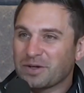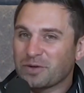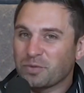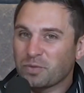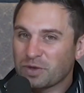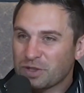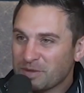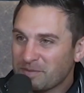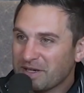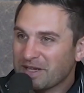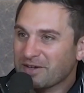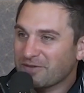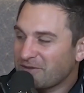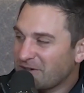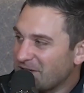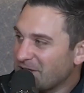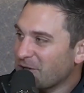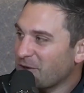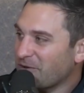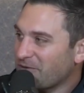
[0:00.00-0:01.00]
where you make a
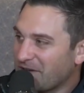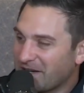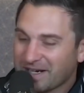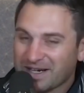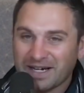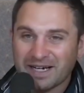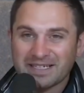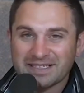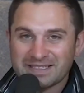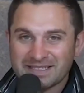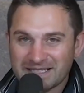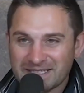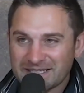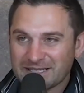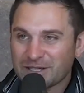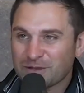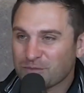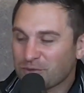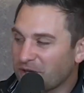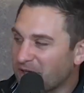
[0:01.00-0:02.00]
video of that guy sitting
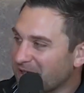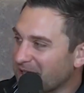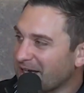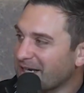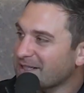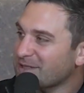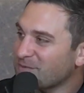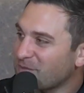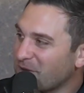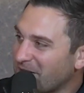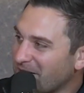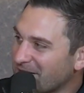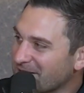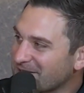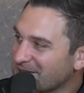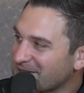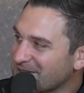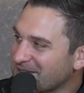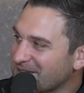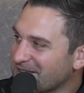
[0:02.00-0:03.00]
there playing Xbox,